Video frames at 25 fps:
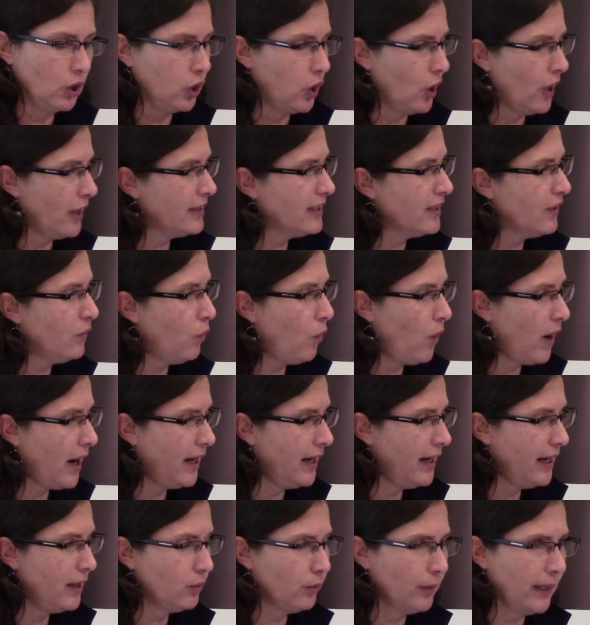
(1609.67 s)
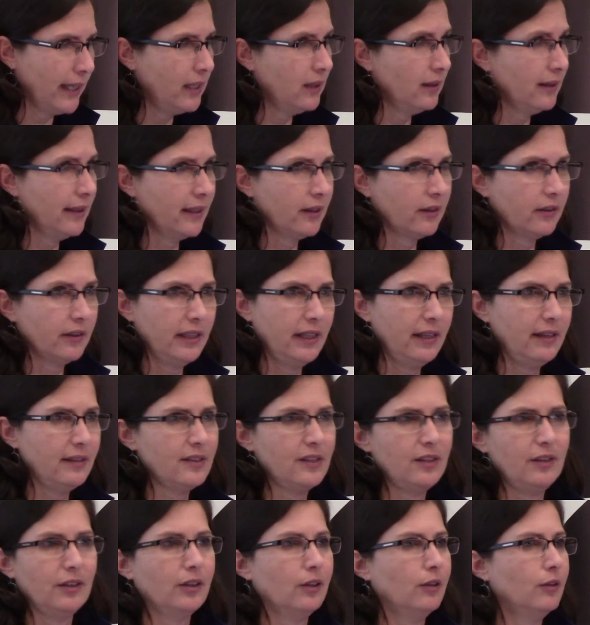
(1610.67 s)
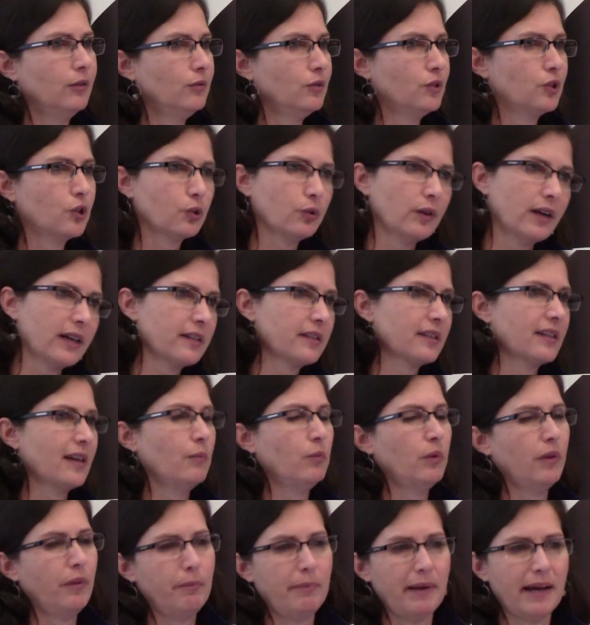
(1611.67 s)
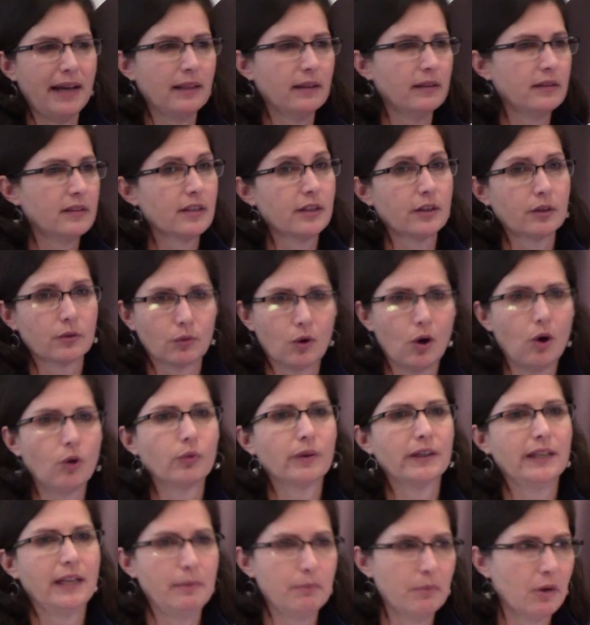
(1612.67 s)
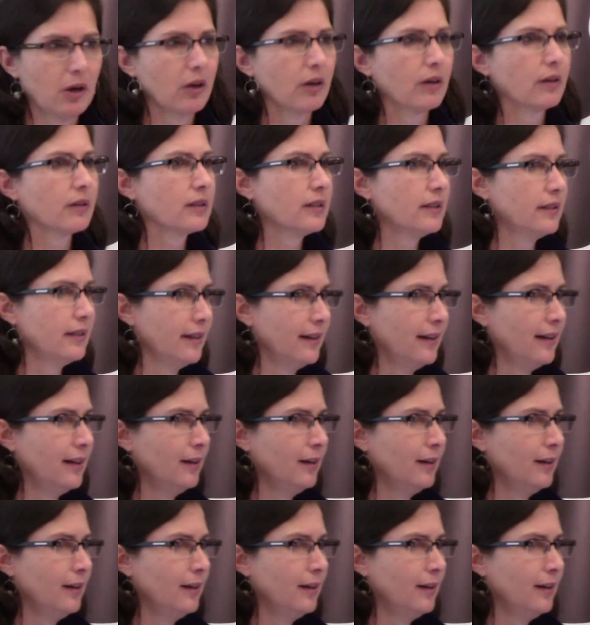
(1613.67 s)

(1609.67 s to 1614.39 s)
lots of irregularities. Trucks come with ballots and they're already marked.